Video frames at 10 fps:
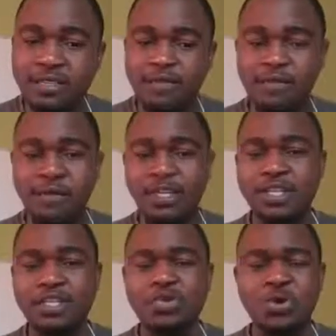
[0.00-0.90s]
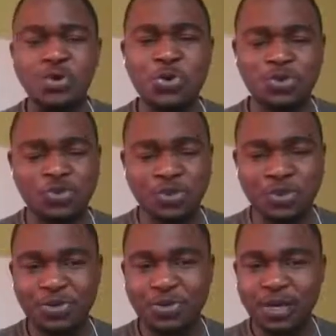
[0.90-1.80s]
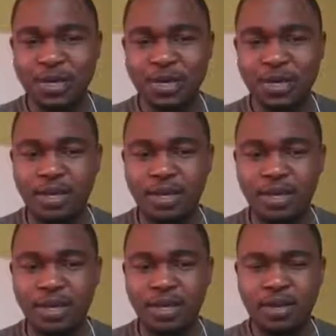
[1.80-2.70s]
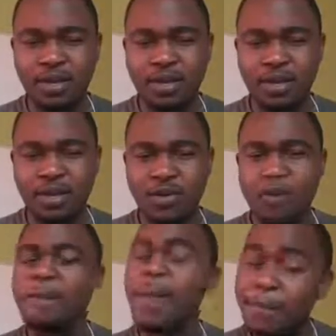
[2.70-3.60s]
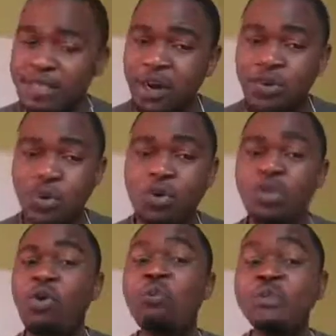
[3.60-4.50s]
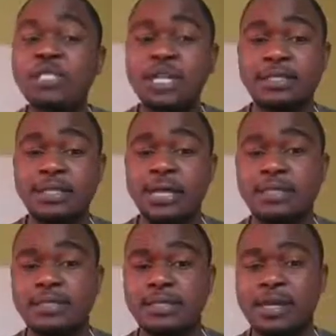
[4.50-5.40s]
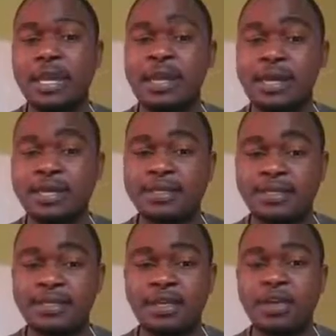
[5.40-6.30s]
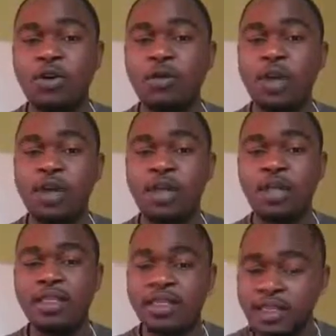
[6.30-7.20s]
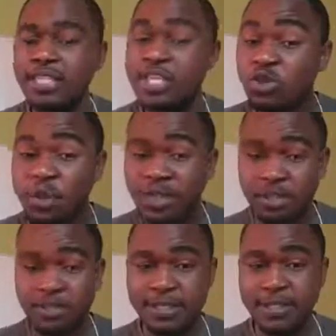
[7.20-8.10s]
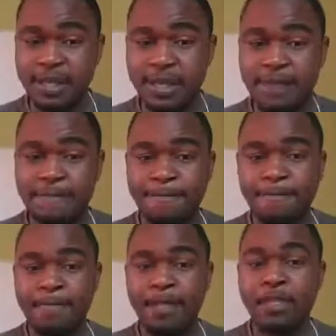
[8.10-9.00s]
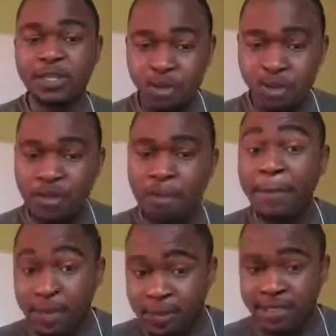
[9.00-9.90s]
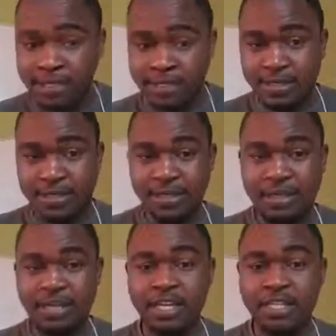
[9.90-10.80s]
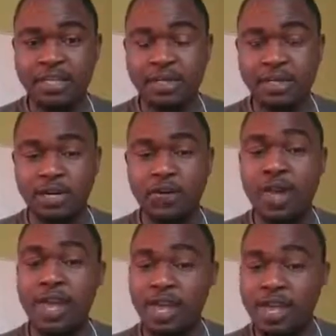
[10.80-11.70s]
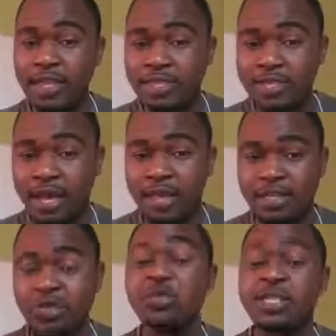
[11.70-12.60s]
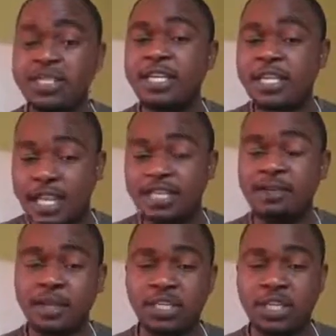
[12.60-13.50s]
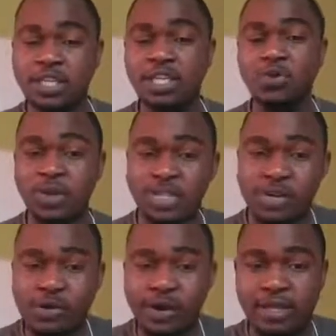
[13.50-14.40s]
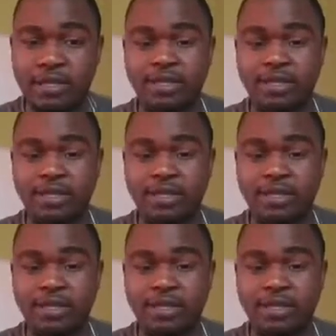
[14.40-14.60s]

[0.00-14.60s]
information? So we we mapped out all the homesteads and the areas where the settlements, basically, that is all the buildings that were inside using satellite imagery that were acquired.